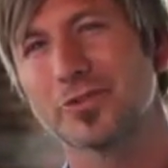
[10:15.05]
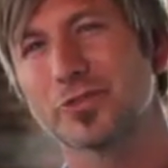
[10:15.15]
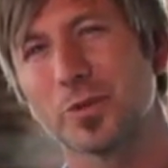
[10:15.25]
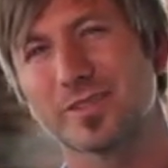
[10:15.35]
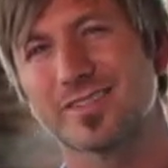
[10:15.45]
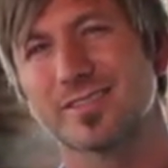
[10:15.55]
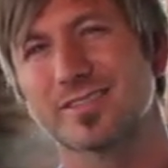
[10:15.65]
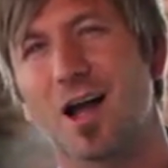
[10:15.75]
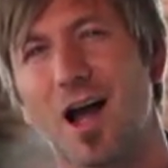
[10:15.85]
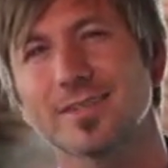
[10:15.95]
And so it's this
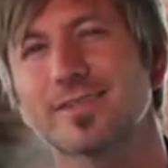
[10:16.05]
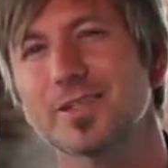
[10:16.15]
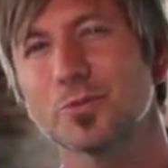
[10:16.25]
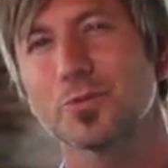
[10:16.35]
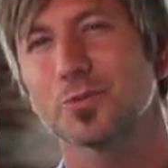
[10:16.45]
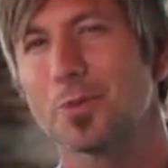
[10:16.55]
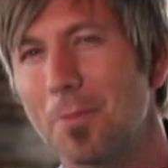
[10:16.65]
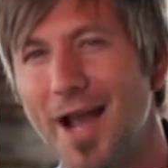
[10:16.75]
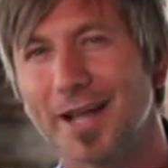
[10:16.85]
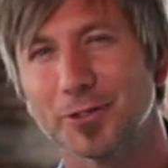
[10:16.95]
constant
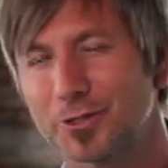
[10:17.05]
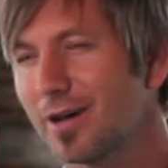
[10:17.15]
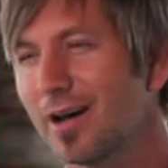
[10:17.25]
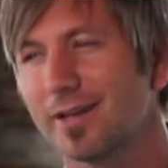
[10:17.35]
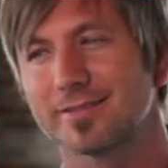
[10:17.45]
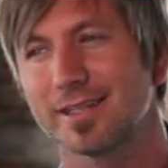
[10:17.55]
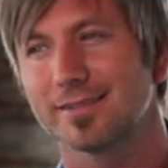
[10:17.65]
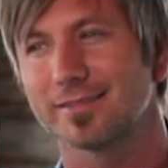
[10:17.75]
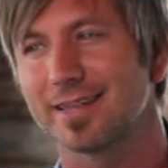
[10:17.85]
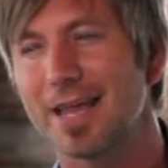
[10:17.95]
reminder to us
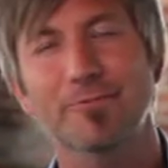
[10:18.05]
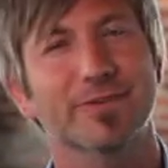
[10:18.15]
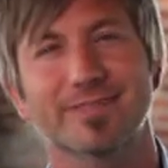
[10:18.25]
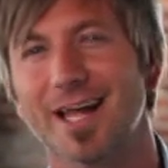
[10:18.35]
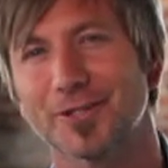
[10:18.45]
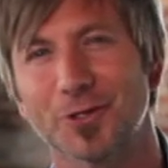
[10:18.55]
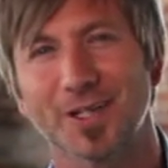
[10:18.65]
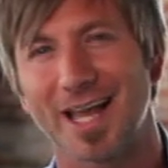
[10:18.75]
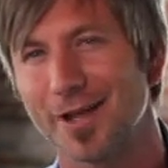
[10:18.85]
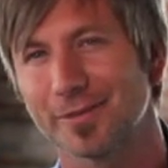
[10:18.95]
that life is not
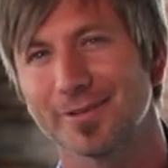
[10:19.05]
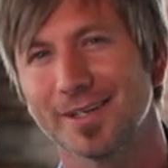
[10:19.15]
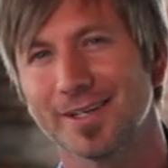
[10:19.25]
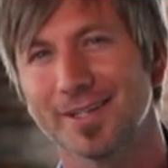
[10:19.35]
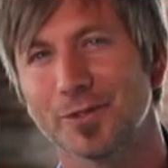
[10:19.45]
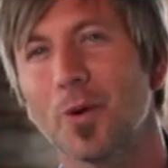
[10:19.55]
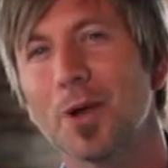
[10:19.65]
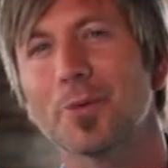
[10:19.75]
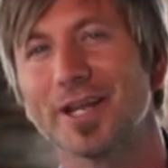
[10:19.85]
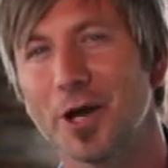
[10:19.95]
turning out the way
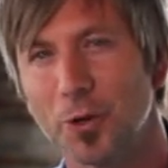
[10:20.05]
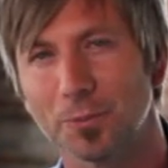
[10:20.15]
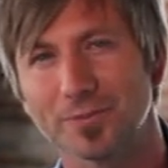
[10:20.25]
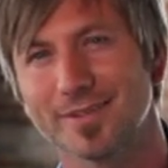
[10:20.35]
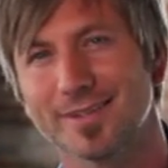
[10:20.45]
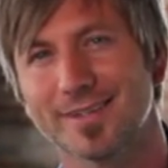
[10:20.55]
we had hoped.